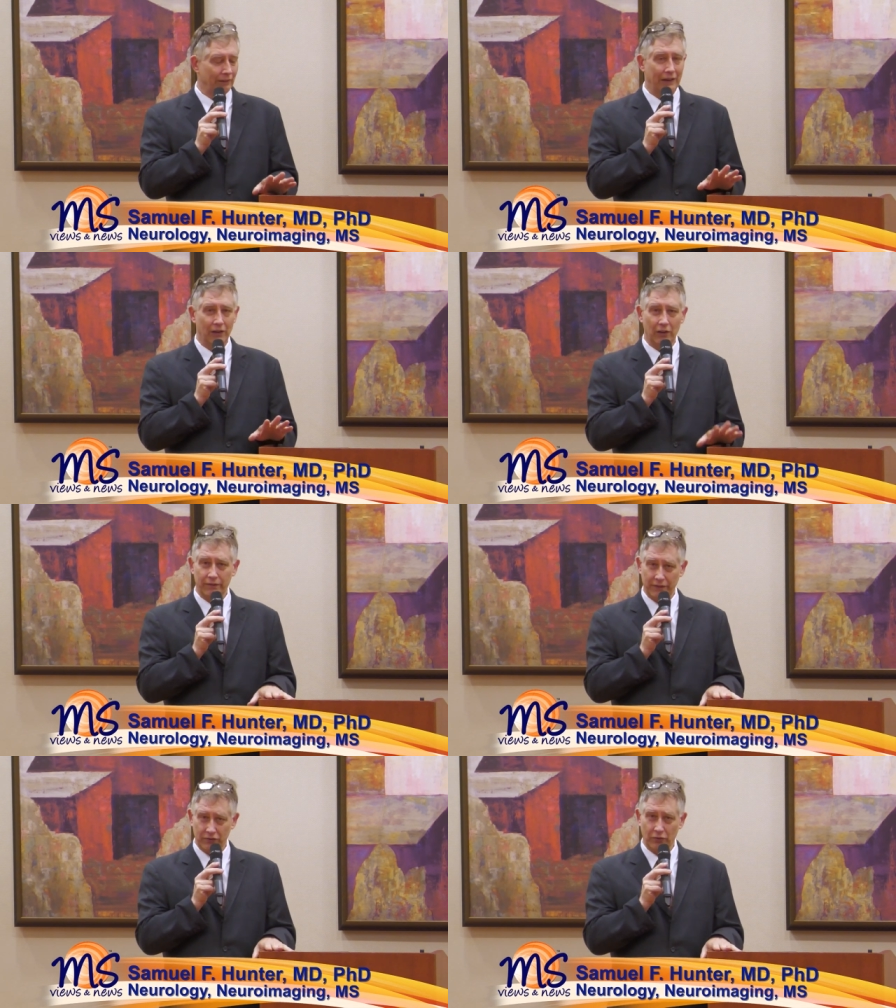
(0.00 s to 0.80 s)
They are
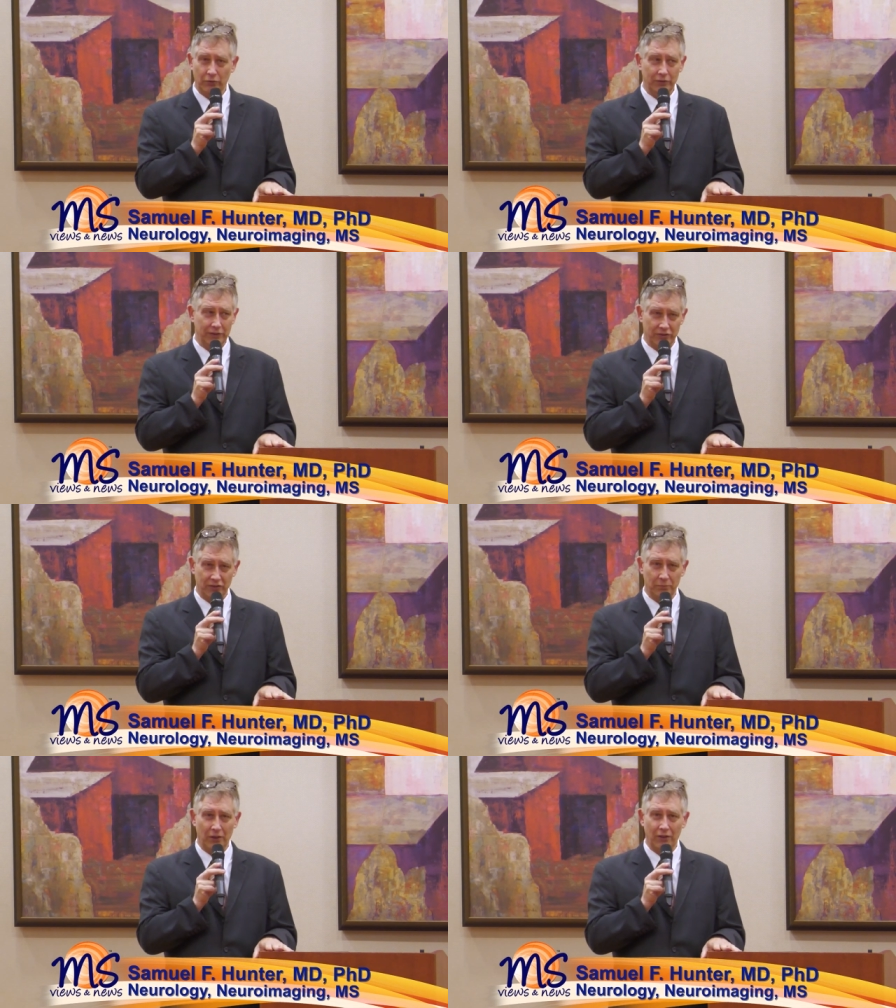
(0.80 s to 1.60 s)
often sold in
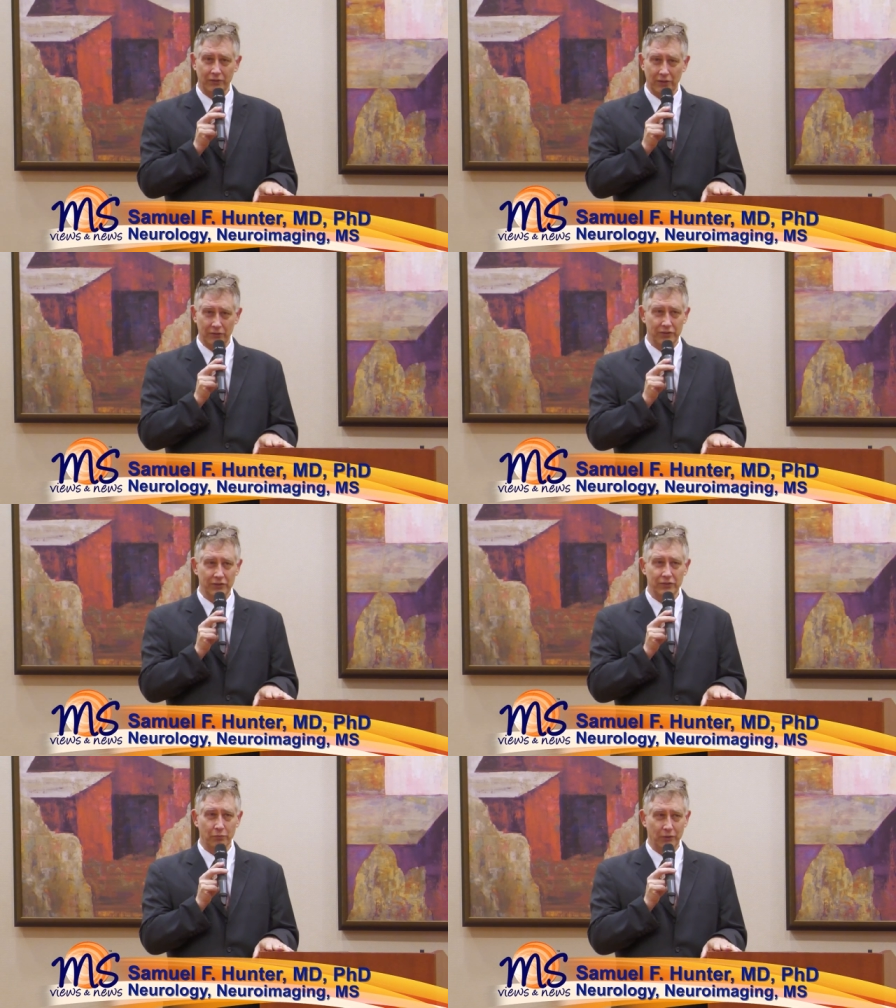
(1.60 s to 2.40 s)
small
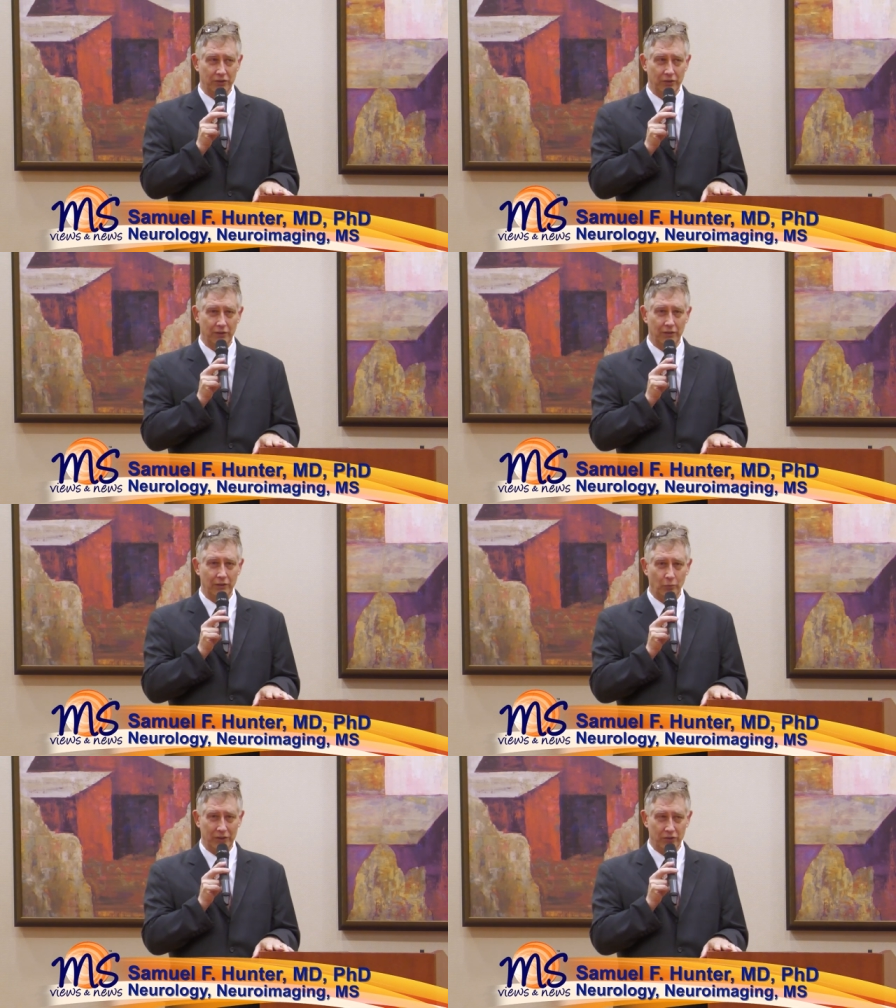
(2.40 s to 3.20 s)
doses, which are
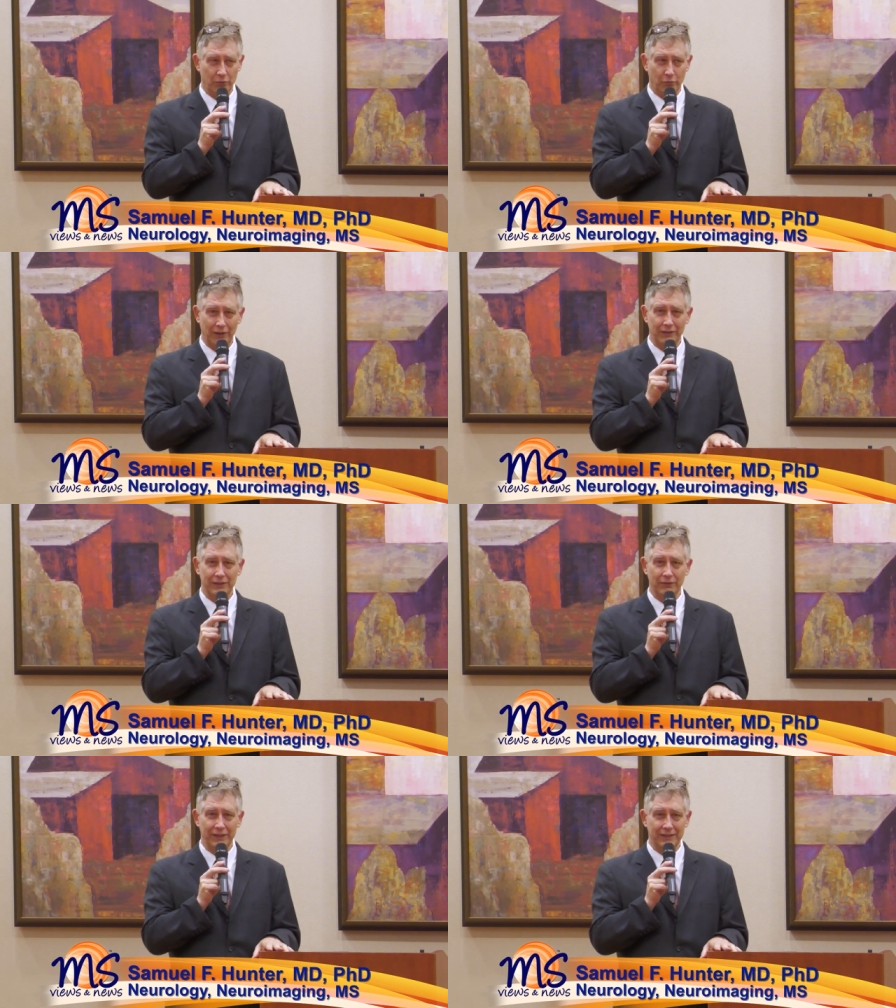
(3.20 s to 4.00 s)
which are
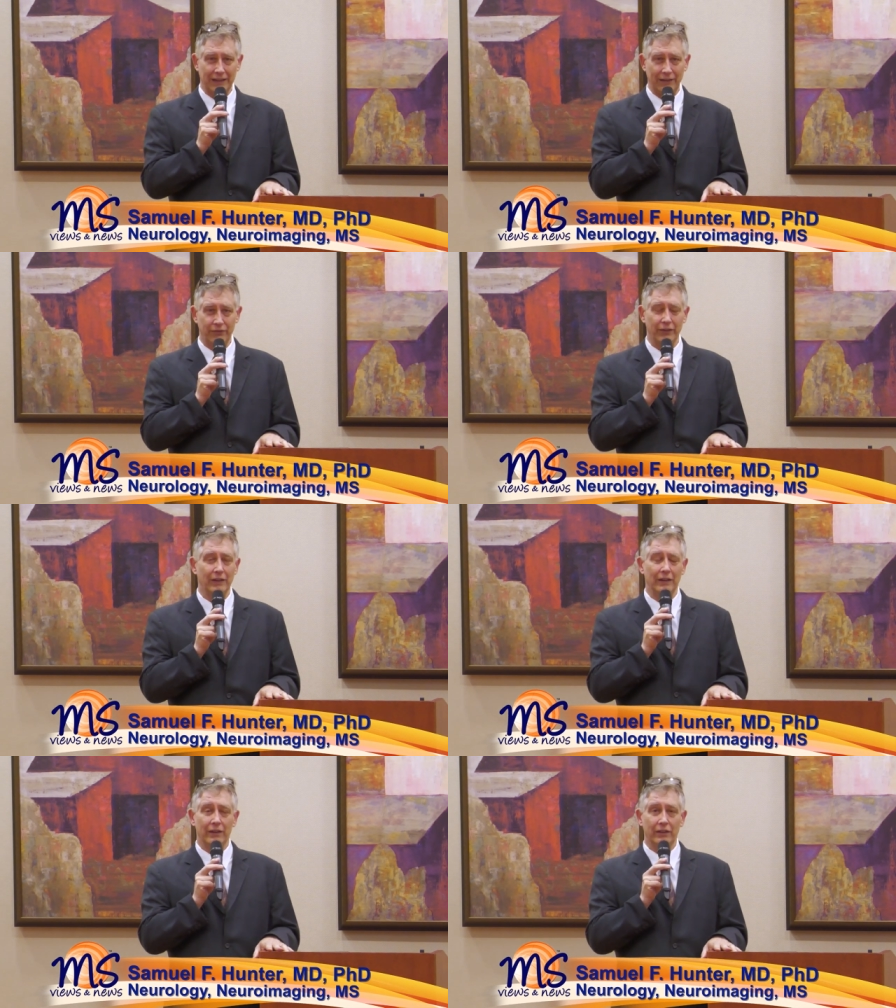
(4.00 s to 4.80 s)
relatively safe.